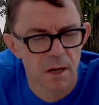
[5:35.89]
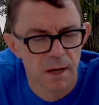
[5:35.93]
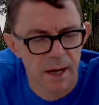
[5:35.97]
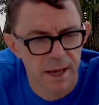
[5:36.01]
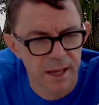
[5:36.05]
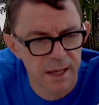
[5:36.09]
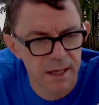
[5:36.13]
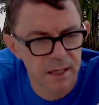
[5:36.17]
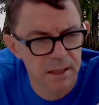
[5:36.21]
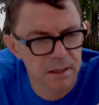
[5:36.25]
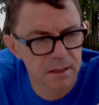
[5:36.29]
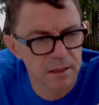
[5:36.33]

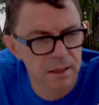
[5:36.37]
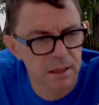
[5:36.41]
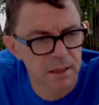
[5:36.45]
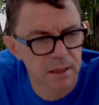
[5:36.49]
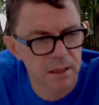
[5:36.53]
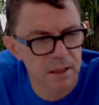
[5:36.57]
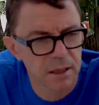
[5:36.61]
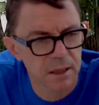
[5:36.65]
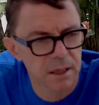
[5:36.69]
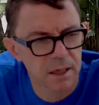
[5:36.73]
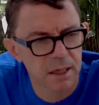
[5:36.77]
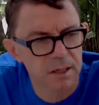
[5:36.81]
And
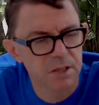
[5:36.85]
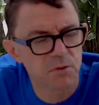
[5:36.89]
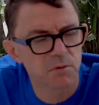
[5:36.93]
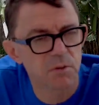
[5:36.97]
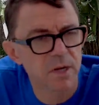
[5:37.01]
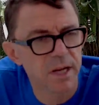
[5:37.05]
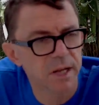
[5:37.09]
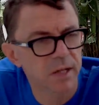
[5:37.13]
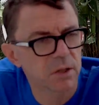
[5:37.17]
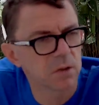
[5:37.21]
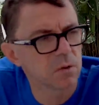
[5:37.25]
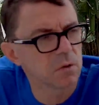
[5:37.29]
it's
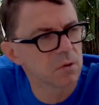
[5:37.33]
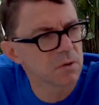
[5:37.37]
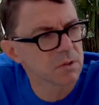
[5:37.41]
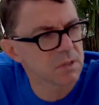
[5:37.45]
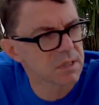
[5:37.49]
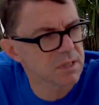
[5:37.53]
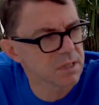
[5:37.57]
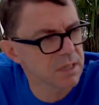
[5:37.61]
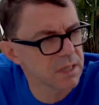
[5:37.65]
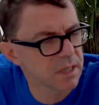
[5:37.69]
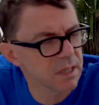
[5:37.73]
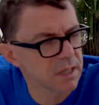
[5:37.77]
really cool to
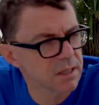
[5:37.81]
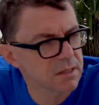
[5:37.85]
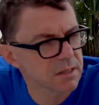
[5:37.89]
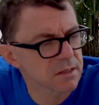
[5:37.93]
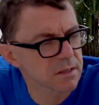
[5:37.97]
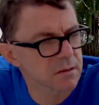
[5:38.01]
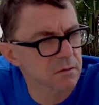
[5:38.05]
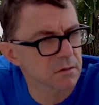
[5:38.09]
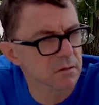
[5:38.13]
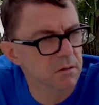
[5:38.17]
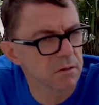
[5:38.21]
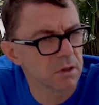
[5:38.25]
see
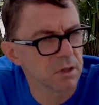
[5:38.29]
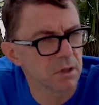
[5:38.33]
us,